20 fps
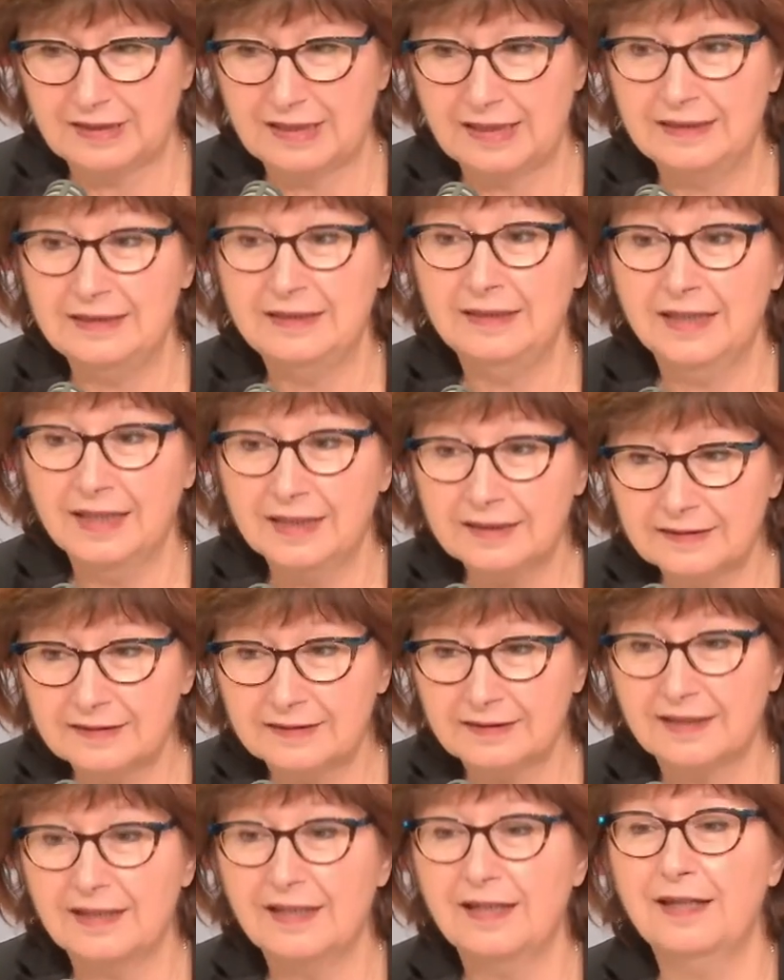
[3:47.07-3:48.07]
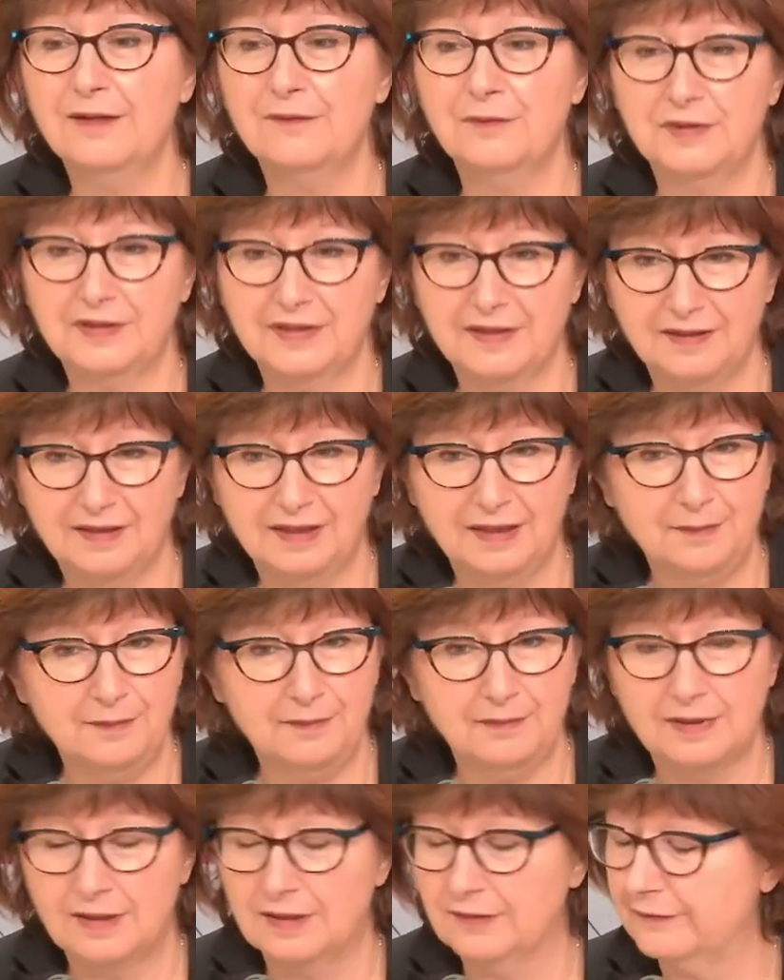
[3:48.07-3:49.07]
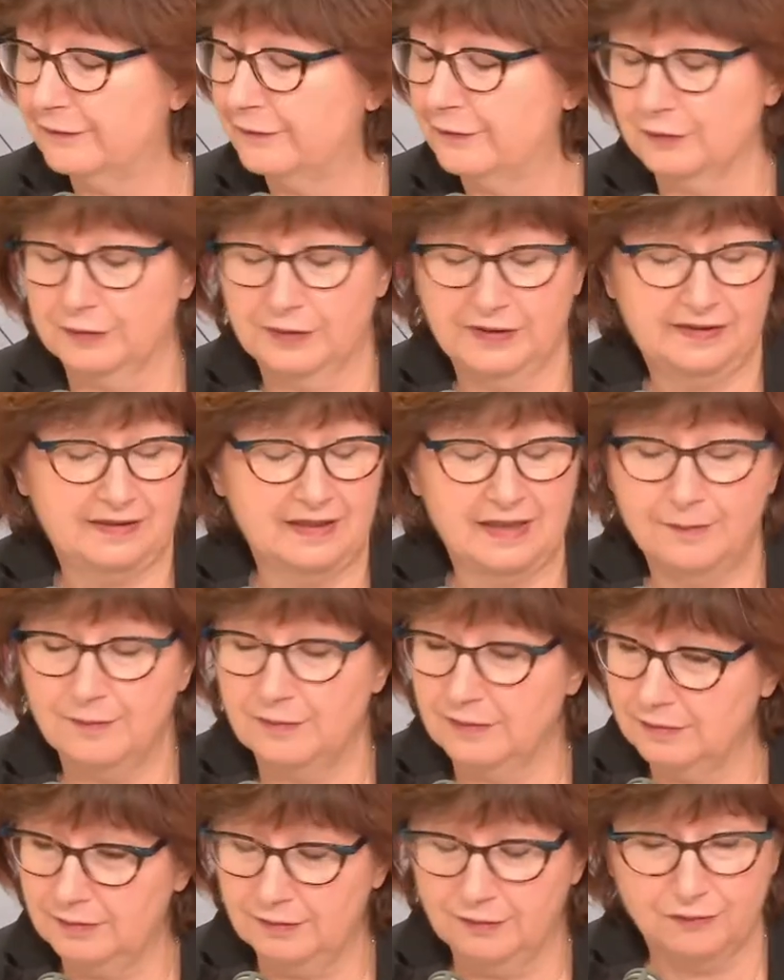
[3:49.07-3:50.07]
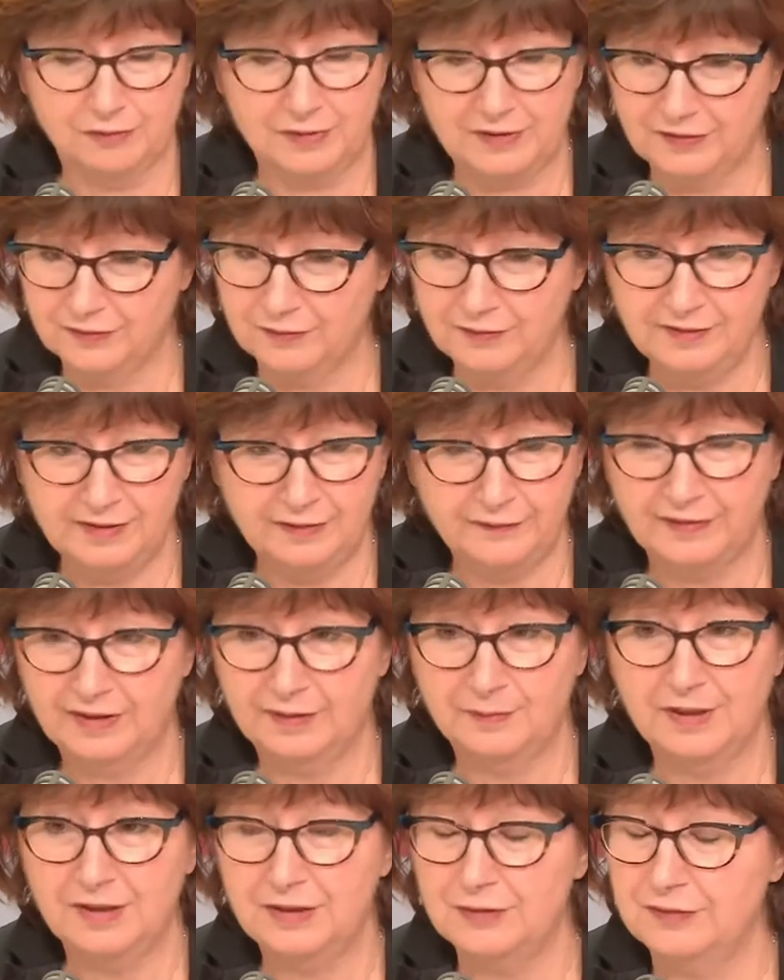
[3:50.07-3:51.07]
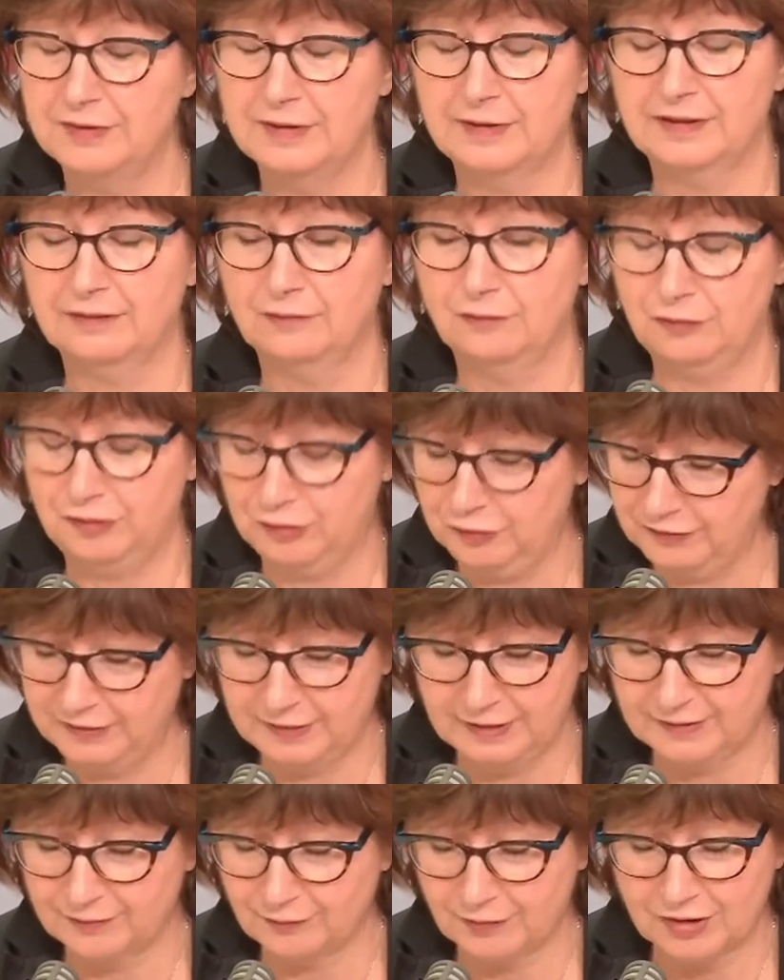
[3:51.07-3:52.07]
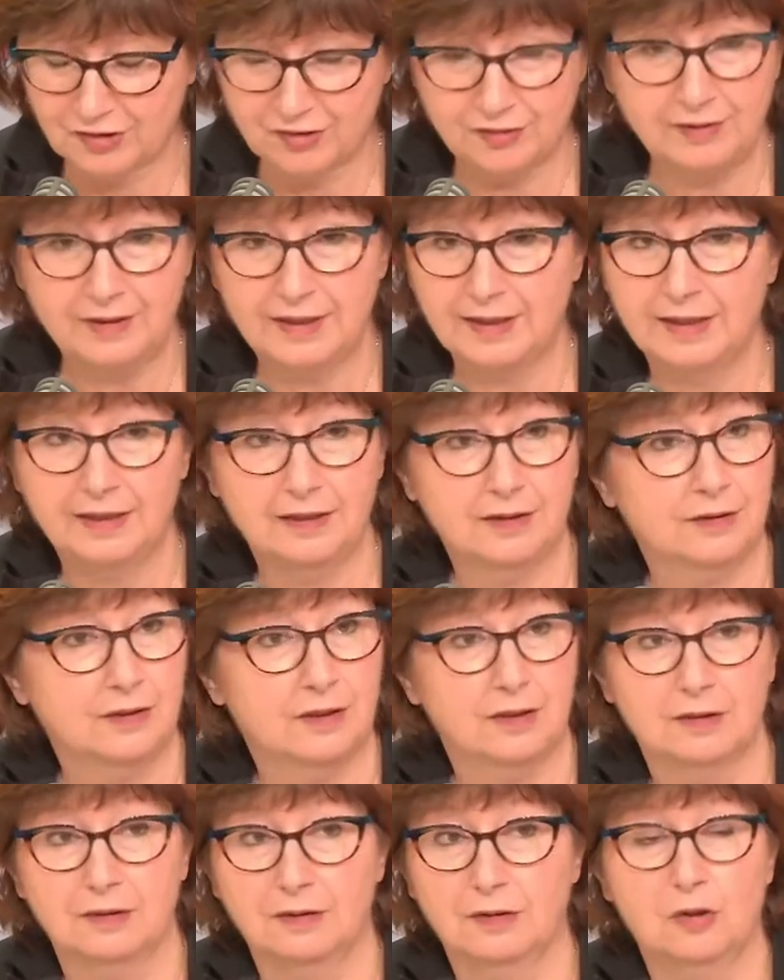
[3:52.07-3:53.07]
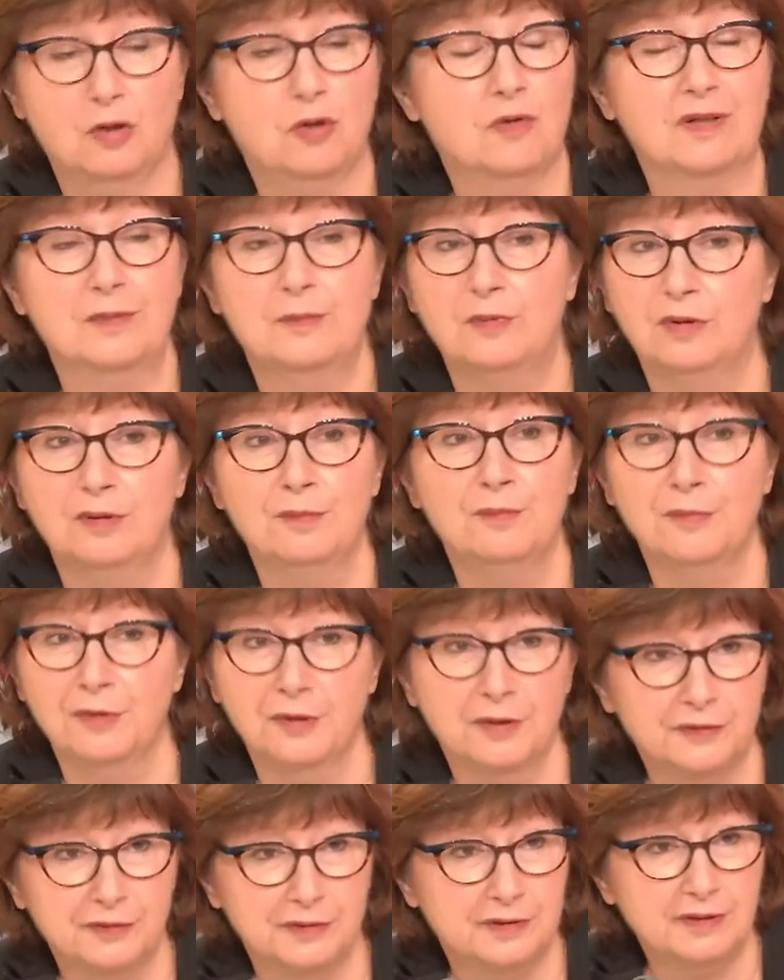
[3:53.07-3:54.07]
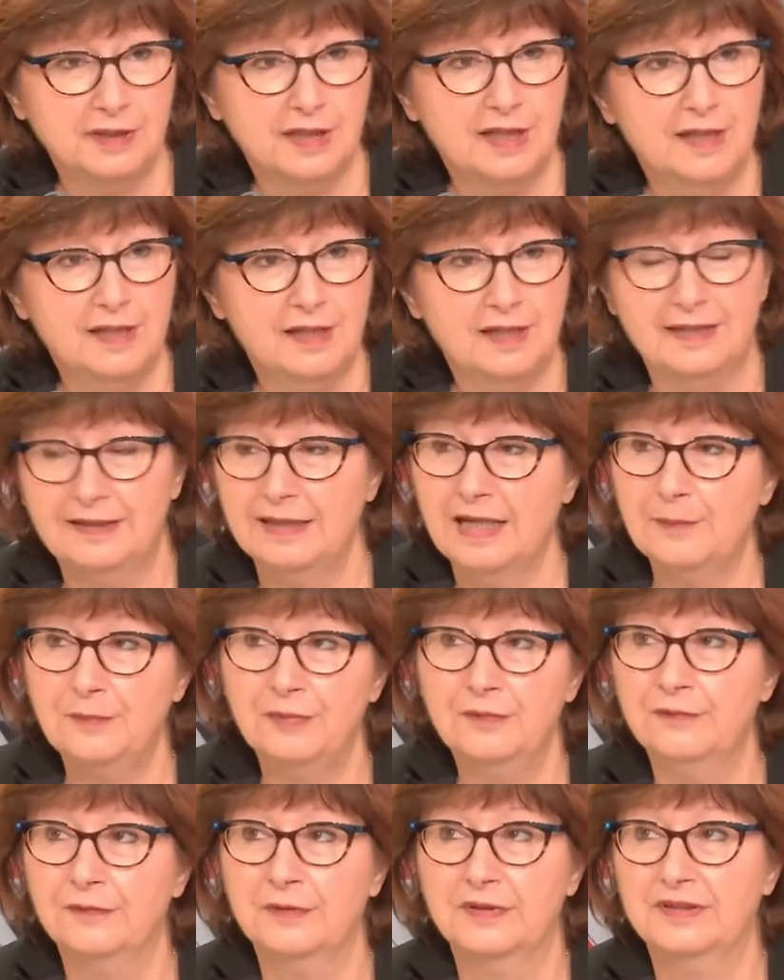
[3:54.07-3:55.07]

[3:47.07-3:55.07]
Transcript: And yet, every time for the same old reasons, if I may use, this, use the expression, like a, a horrible murder. Mm. It happened, for